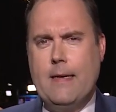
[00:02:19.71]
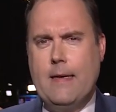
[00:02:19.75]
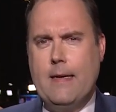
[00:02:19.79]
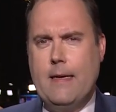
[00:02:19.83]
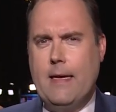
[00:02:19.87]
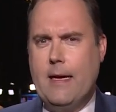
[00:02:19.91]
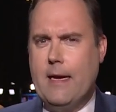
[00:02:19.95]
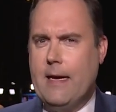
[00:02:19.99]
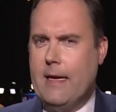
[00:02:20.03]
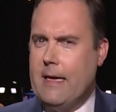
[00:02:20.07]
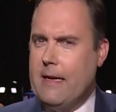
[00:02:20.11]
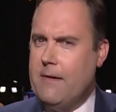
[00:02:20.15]

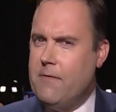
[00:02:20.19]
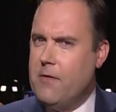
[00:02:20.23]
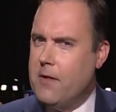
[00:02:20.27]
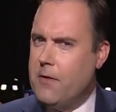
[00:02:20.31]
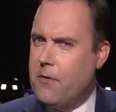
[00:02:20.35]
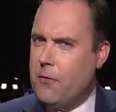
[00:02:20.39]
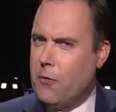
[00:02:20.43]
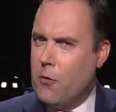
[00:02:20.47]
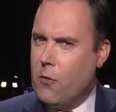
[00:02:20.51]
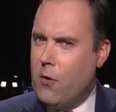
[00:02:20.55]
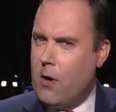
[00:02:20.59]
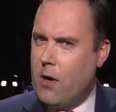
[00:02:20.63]
Yeah, even
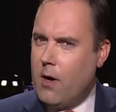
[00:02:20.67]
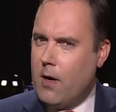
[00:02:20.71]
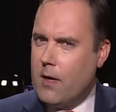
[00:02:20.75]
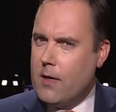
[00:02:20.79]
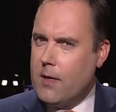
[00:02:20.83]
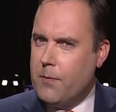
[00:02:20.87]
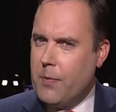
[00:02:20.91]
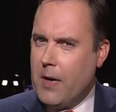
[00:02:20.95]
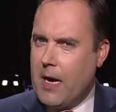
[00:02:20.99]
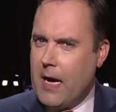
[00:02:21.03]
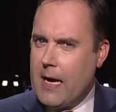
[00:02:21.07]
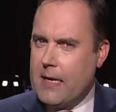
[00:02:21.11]
through all
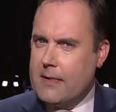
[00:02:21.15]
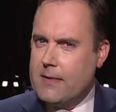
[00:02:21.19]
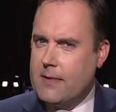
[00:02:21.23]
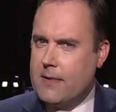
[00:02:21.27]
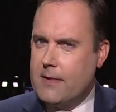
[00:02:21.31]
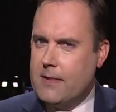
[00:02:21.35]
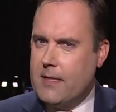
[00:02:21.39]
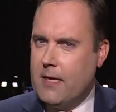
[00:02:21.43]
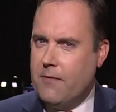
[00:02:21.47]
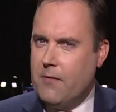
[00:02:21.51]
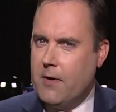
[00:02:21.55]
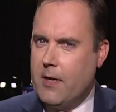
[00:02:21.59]
the
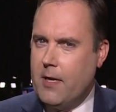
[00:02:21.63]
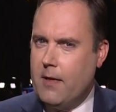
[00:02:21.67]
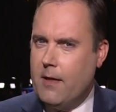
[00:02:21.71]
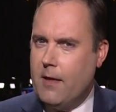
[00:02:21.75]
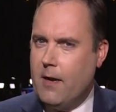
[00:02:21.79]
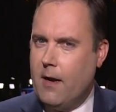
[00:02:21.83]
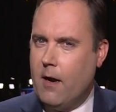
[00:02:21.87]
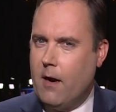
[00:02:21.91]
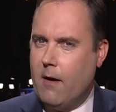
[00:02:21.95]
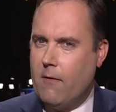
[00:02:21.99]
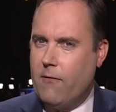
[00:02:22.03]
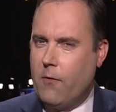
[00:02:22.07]
positivity
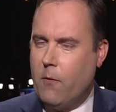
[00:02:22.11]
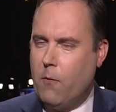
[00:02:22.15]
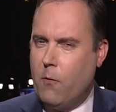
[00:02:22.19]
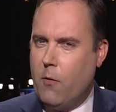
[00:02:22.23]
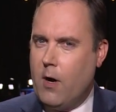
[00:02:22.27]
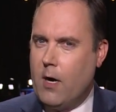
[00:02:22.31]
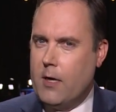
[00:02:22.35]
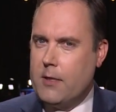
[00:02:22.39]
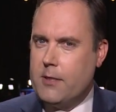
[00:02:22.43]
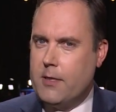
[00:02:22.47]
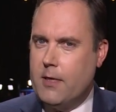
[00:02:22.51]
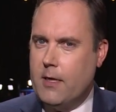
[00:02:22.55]
there from
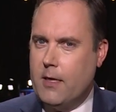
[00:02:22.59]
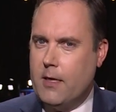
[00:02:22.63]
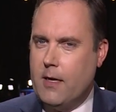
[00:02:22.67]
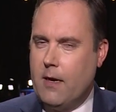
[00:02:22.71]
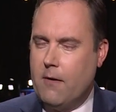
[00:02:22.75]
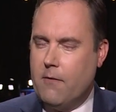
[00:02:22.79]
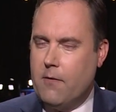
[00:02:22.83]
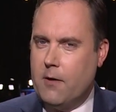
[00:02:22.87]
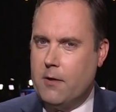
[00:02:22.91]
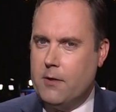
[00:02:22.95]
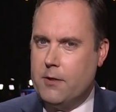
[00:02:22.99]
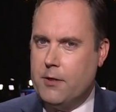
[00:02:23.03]
Washington
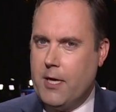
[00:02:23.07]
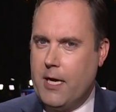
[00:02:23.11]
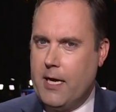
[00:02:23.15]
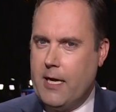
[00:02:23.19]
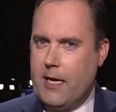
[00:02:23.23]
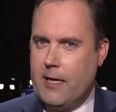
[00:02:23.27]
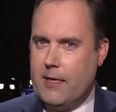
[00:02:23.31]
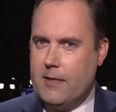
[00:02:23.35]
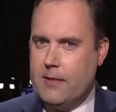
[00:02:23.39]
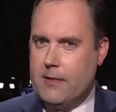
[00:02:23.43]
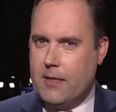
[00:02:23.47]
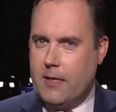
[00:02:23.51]
Governor
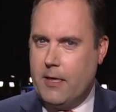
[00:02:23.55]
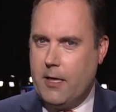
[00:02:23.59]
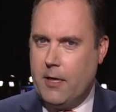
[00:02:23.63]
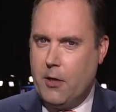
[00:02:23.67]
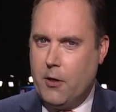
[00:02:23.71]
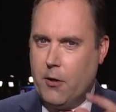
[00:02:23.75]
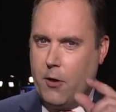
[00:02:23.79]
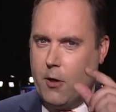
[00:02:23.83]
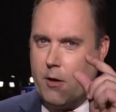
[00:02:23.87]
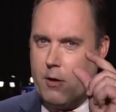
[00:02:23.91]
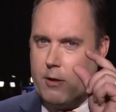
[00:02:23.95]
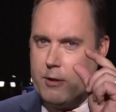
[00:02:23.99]
Jay Inslee,
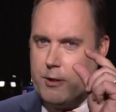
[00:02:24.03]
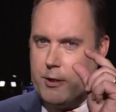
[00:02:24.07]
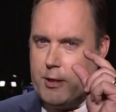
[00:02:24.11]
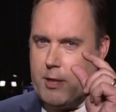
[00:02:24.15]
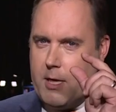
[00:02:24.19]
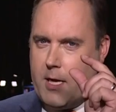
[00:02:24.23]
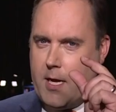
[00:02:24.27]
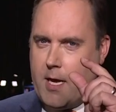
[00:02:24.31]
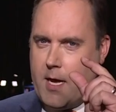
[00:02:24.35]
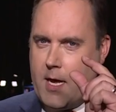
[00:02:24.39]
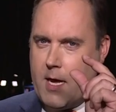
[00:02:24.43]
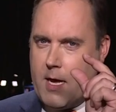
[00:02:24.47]
you heard
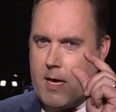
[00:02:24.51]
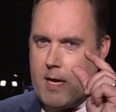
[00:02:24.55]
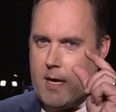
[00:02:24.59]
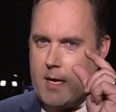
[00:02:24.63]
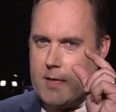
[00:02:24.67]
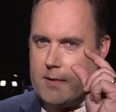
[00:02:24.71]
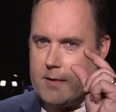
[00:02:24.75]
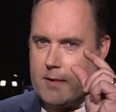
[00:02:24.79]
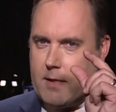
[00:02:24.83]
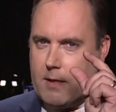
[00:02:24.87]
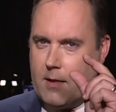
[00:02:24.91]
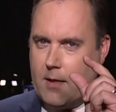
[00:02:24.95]

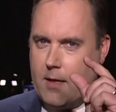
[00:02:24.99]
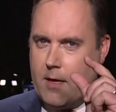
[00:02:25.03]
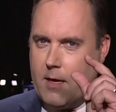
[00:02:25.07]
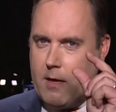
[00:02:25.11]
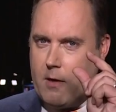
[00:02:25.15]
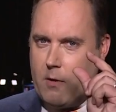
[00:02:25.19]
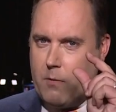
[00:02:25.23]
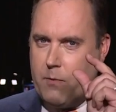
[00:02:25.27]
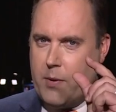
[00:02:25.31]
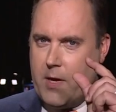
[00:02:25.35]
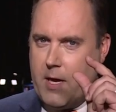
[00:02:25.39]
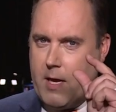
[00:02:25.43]
just a
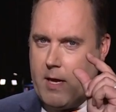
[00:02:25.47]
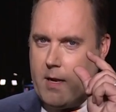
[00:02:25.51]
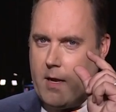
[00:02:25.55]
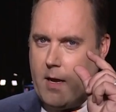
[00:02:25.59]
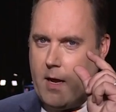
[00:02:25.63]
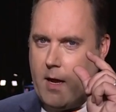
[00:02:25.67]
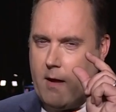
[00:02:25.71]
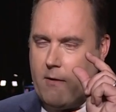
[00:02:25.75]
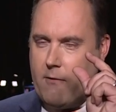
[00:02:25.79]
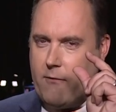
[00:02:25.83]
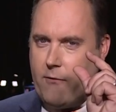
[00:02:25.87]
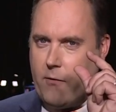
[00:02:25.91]
little bit
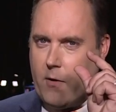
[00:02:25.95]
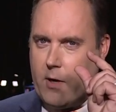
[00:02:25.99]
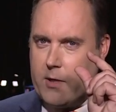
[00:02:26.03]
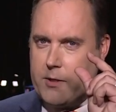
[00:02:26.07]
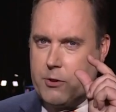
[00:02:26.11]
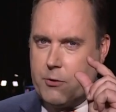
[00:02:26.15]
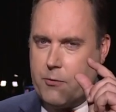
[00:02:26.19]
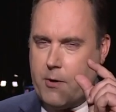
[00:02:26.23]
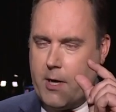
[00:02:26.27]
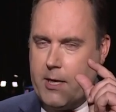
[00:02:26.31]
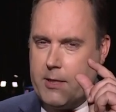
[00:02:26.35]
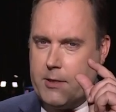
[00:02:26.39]
of
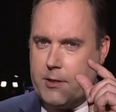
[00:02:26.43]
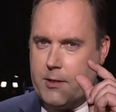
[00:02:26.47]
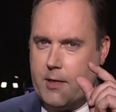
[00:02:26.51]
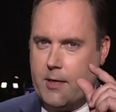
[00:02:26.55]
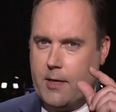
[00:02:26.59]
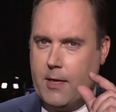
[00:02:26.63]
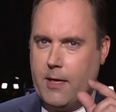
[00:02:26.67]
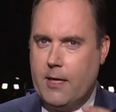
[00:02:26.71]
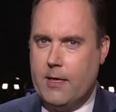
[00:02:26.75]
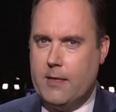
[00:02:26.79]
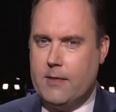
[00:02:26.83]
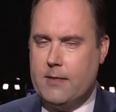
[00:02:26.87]

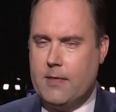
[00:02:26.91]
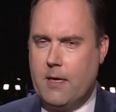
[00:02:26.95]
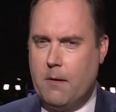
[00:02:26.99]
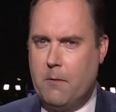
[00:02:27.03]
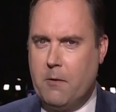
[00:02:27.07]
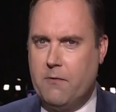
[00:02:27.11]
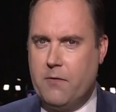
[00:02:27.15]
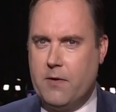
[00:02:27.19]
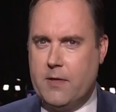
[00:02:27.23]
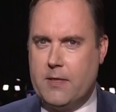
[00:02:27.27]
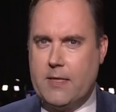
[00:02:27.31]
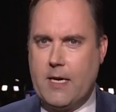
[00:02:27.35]
frustration in some
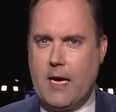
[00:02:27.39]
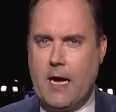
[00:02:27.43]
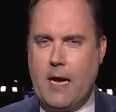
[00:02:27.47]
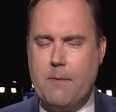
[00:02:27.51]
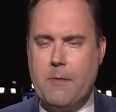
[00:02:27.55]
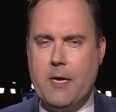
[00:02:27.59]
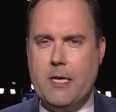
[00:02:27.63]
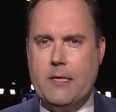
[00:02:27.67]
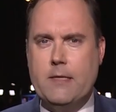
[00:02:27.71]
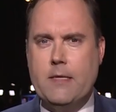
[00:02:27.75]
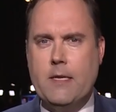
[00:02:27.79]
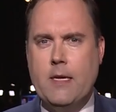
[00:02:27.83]
of his
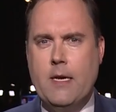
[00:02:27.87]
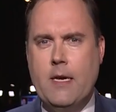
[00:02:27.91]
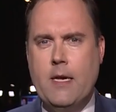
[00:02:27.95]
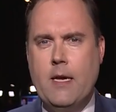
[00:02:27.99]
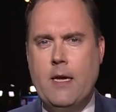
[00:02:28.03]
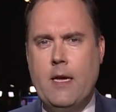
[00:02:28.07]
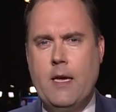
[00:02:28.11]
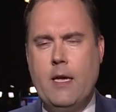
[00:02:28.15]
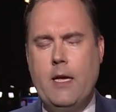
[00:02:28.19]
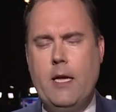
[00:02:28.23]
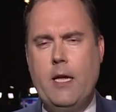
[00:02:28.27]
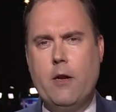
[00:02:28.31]
comments
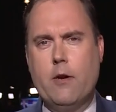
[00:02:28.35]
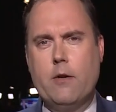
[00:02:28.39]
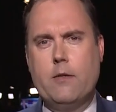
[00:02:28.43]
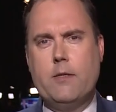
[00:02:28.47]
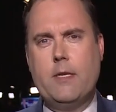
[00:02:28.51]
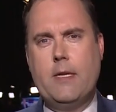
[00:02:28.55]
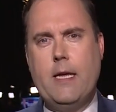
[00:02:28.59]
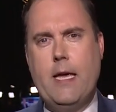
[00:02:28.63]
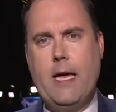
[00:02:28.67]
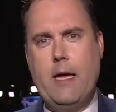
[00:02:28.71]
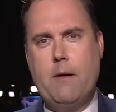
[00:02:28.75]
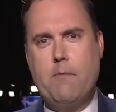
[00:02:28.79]
here
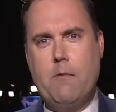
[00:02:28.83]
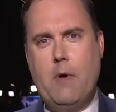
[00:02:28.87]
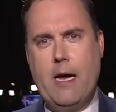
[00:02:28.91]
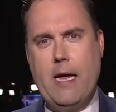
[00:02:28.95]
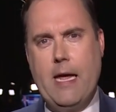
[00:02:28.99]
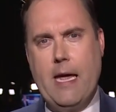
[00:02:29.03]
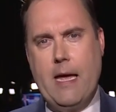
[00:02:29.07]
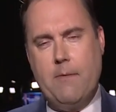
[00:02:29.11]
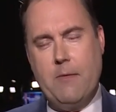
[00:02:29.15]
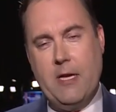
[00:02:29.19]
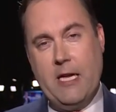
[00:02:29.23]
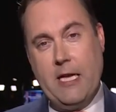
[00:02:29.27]
today in
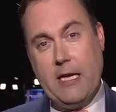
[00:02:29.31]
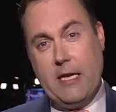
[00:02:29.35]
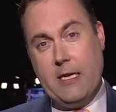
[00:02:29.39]
Miami.